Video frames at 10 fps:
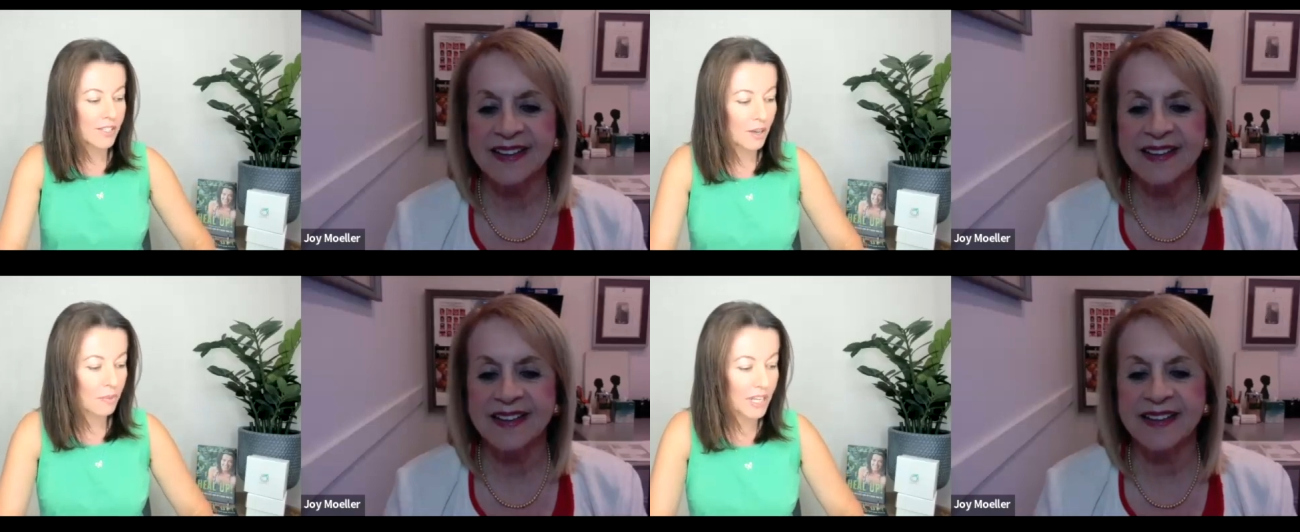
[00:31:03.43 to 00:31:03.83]

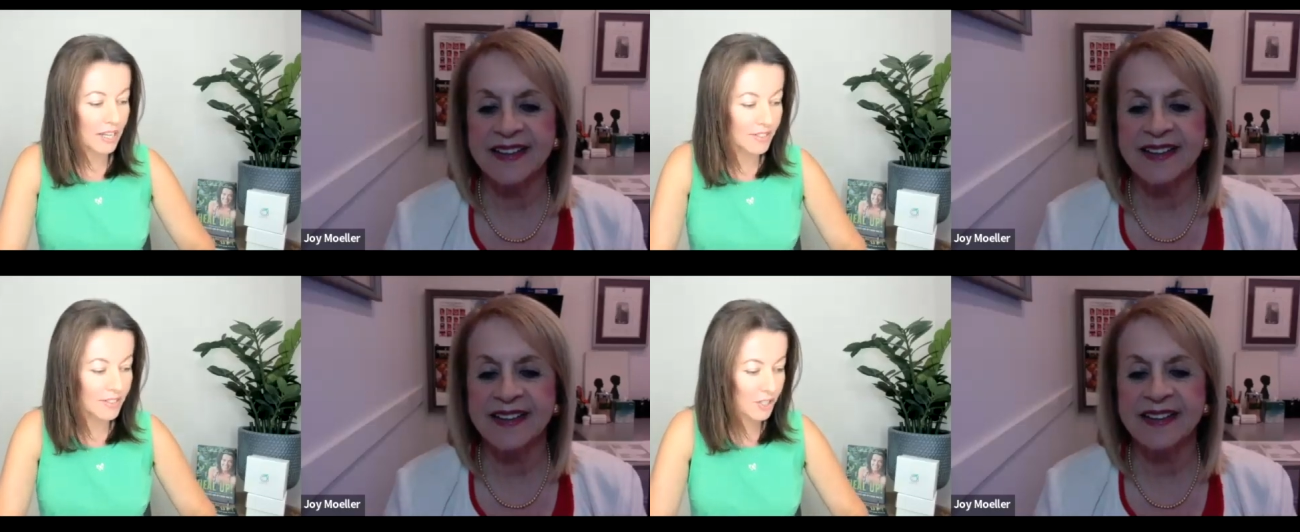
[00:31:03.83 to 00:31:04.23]
Speaker 1: so we
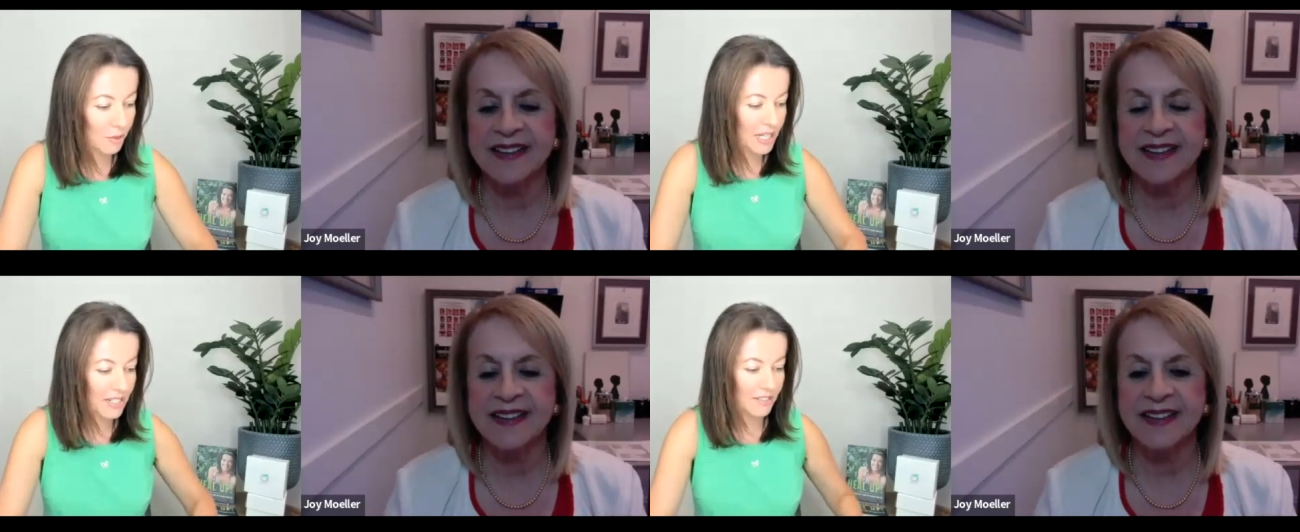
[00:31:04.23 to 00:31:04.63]
covered
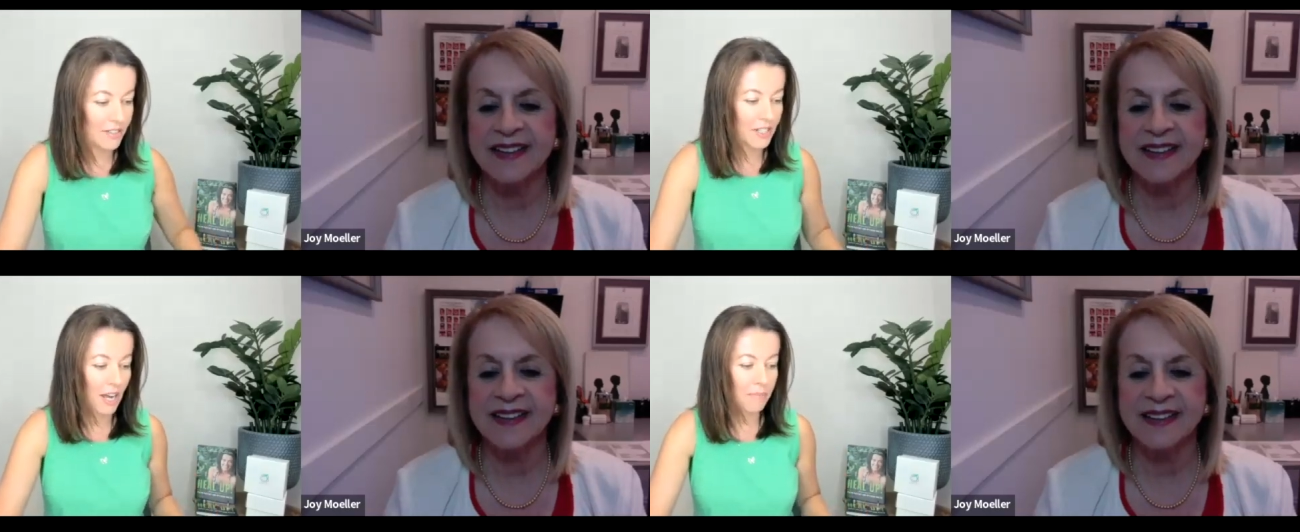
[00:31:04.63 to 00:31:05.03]
so many
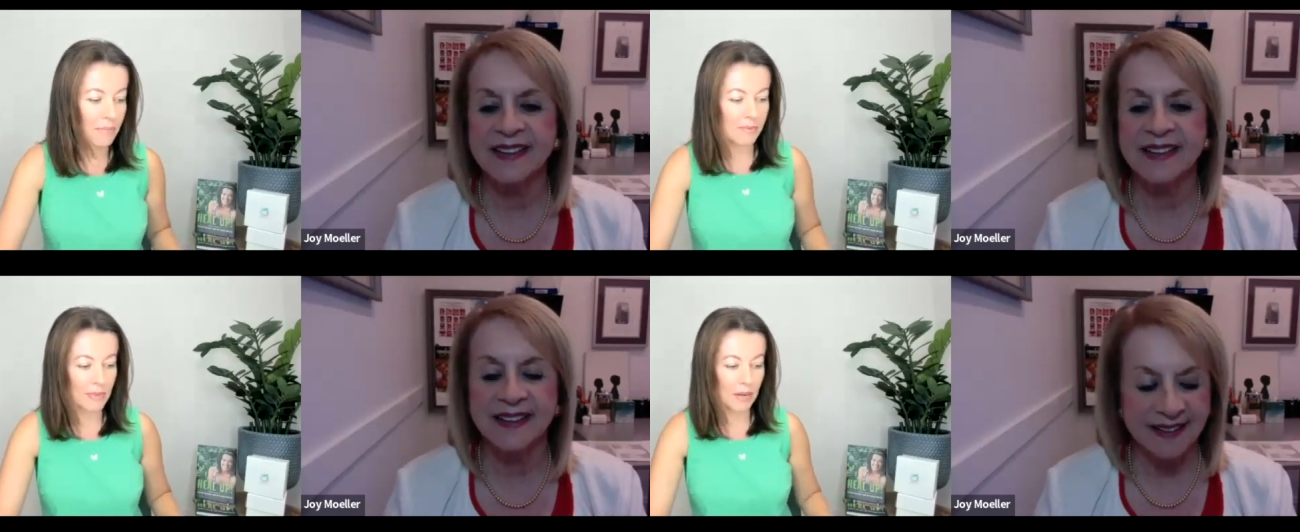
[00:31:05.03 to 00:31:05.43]
different
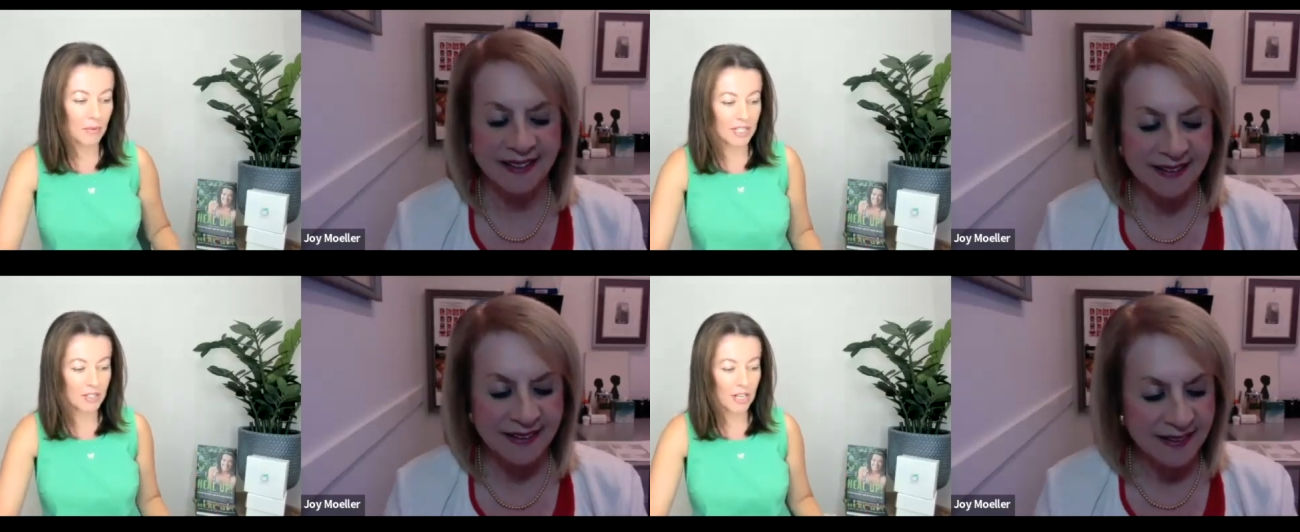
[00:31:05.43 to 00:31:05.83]
topics, but
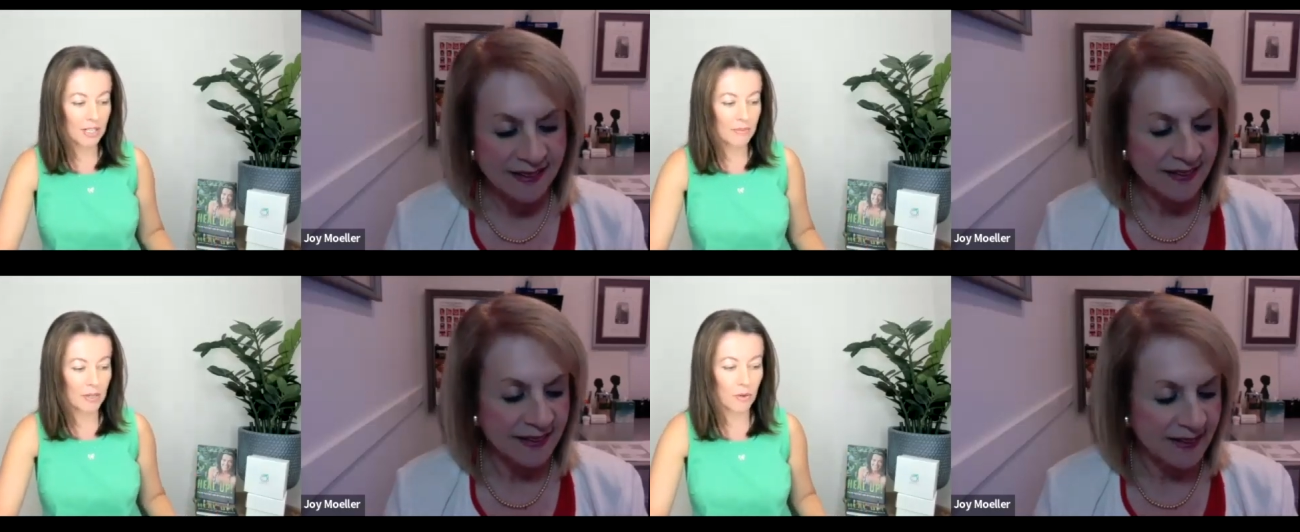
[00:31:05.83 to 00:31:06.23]
I want to
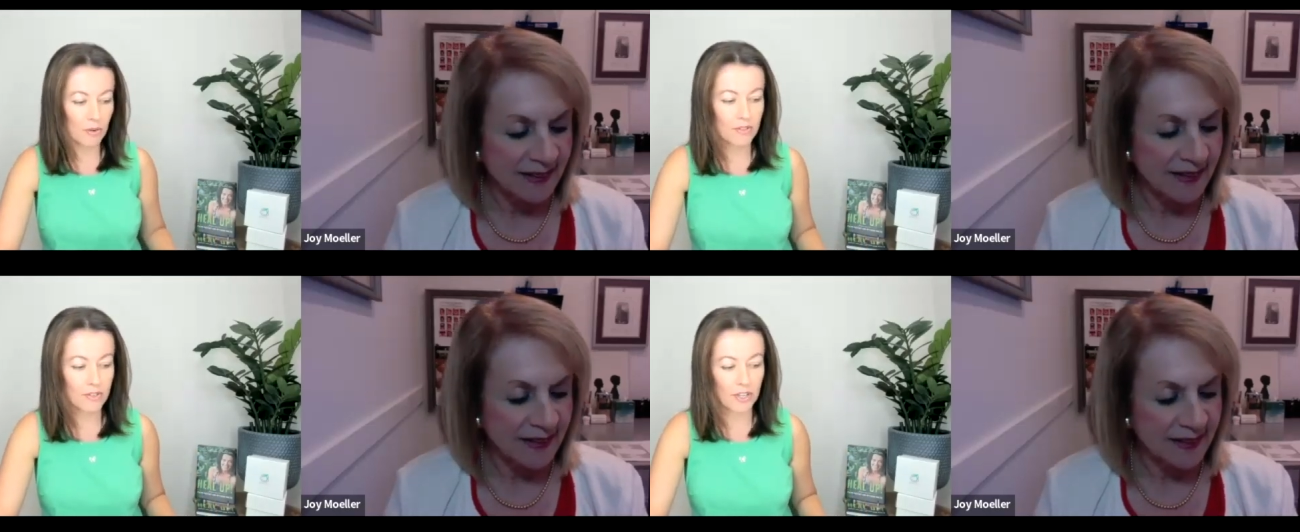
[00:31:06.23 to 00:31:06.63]
talk about
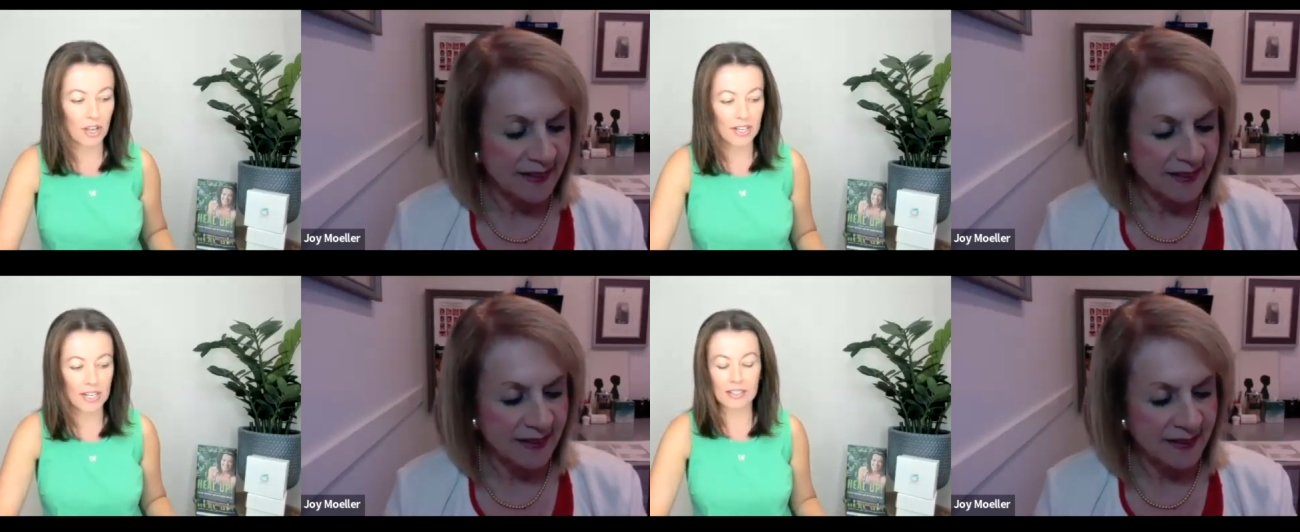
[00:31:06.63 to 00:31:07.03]

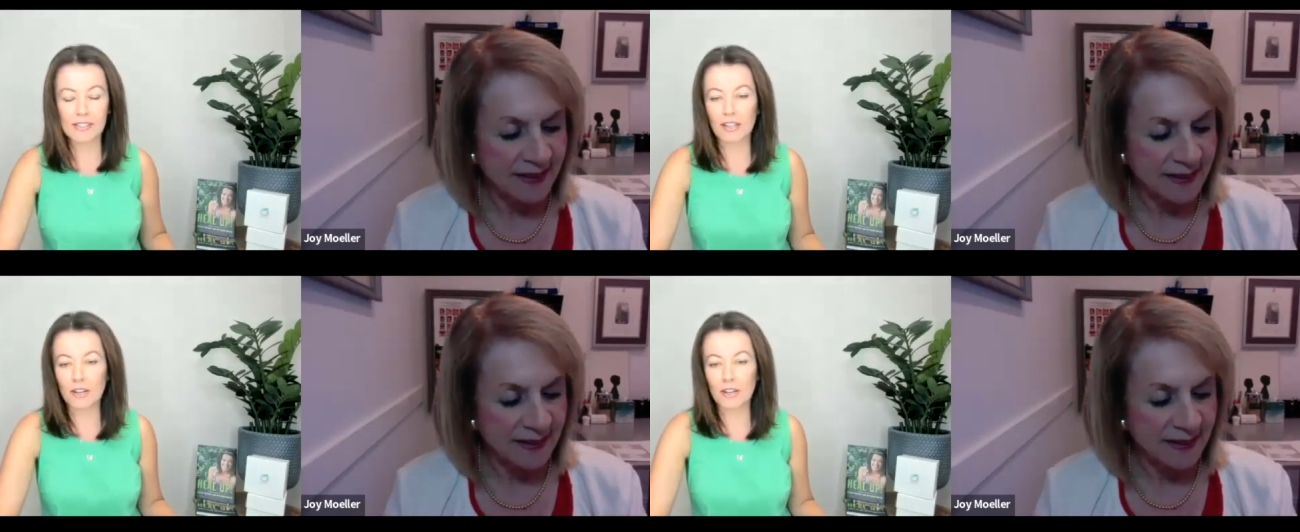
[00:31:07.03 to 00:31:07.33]
orthodontics,